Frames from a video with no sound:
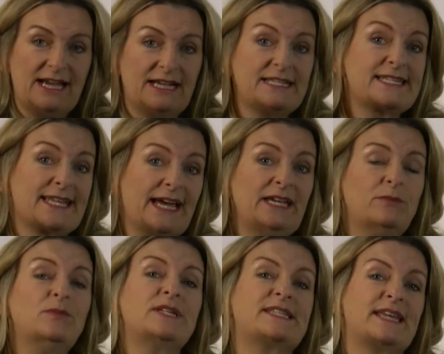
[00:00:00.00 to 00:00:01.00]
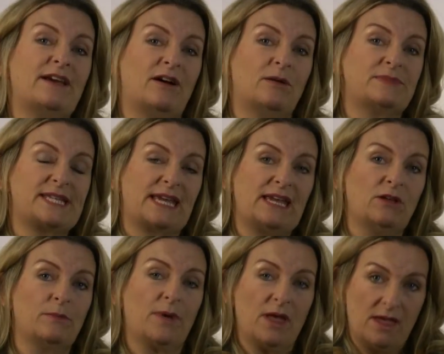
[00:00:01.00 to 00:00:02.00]
And SIOM was set up to
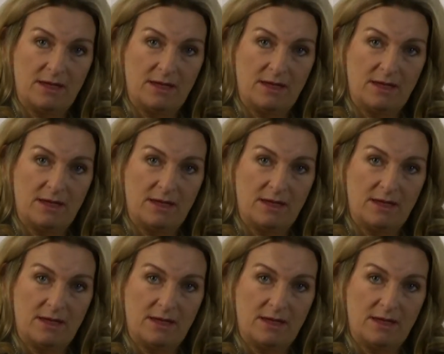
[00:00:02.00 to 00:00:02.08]
help